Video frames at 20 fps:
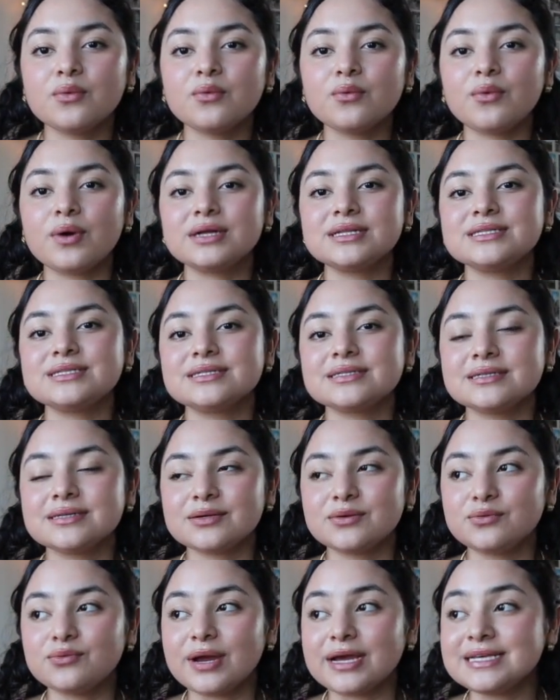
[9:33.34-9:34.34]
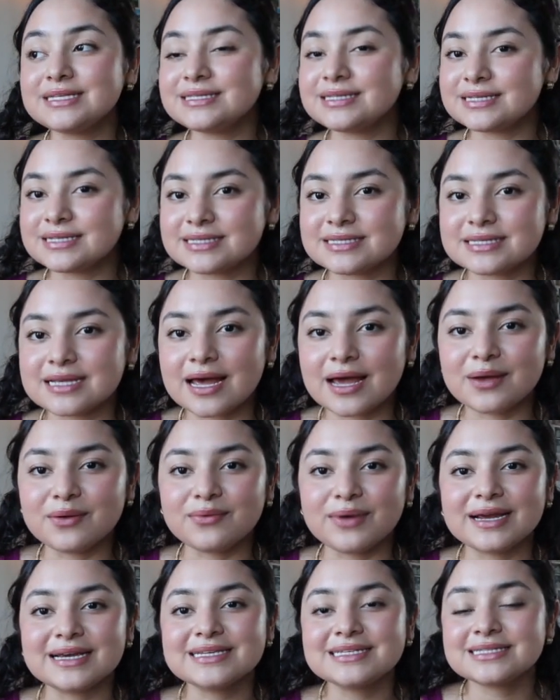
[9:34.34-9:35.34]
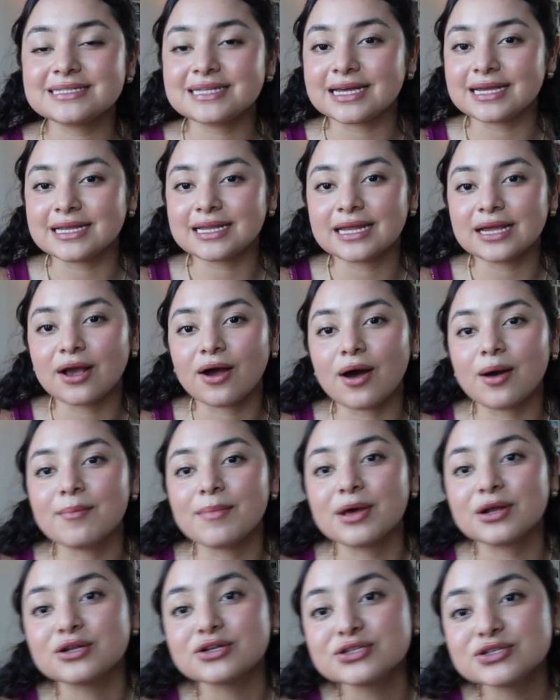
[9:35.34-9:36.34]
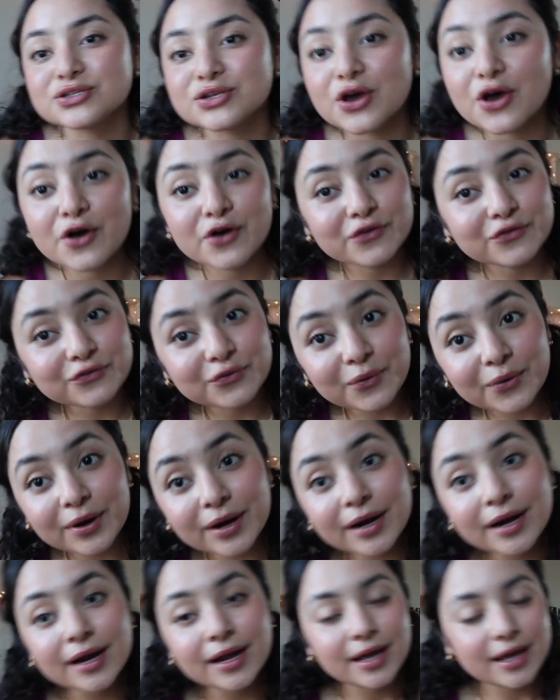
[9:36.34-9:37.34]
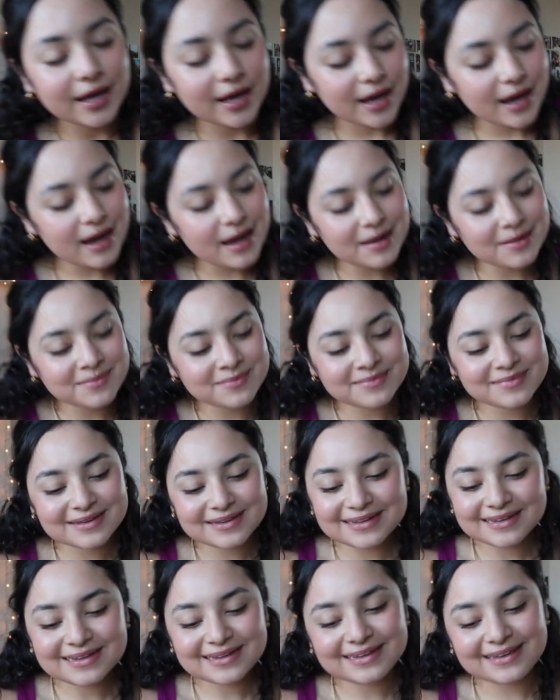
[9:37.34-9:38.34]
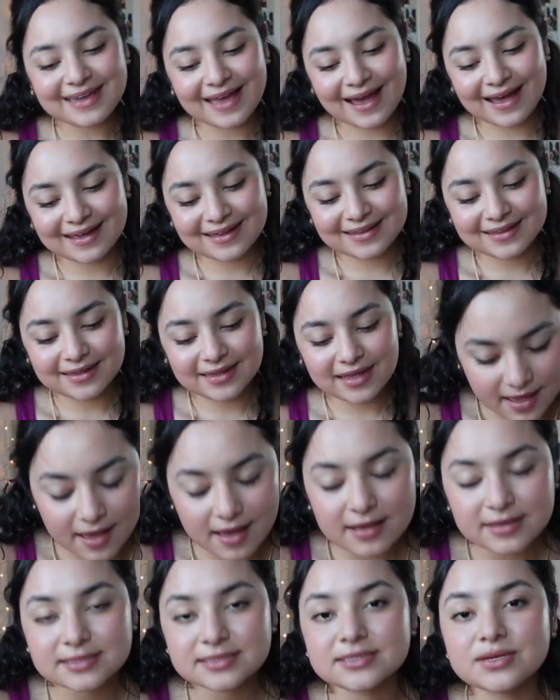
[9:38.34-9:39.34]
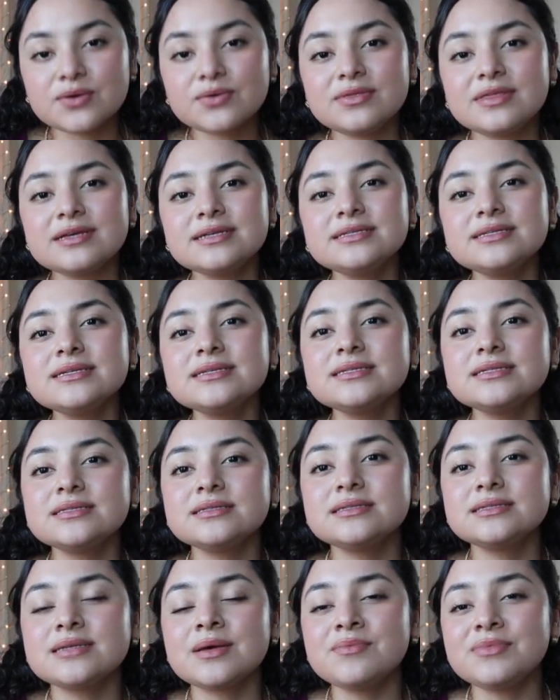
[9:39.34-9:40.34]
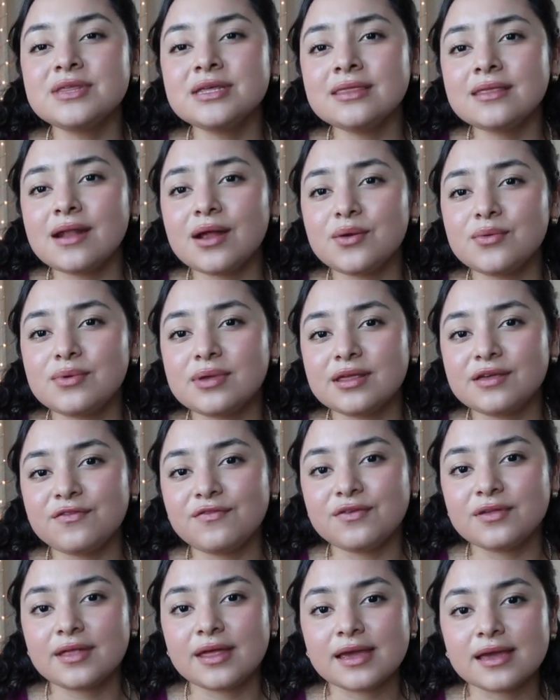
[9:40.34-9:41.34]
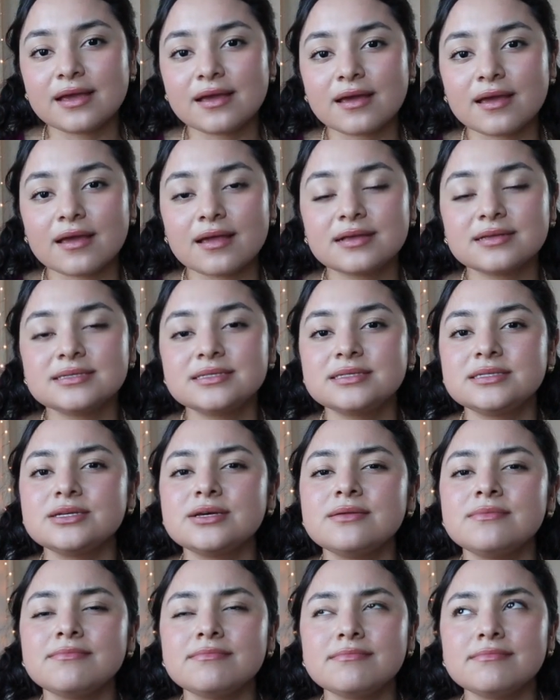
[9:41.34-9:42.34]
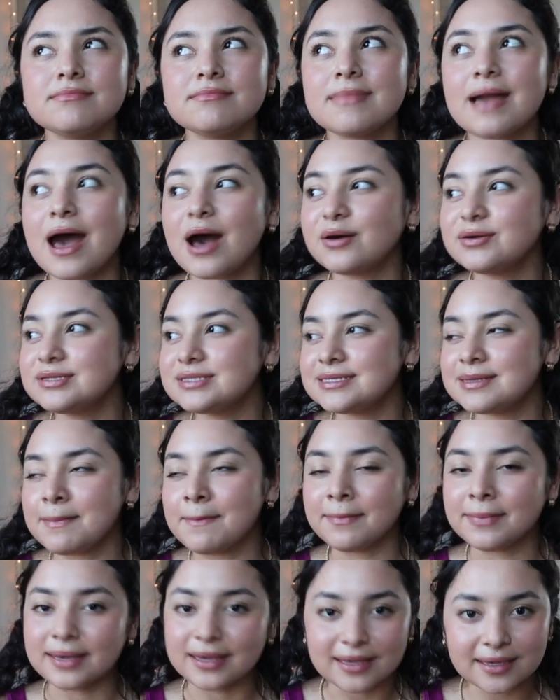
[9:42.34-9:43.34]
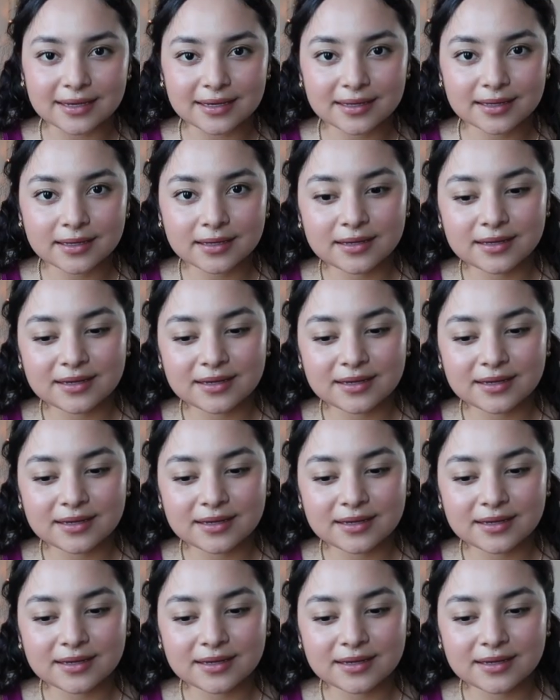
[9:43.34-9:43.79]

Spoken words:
what races I raced in and got medals for. Yeah, so this is something that I really feel like stood out to me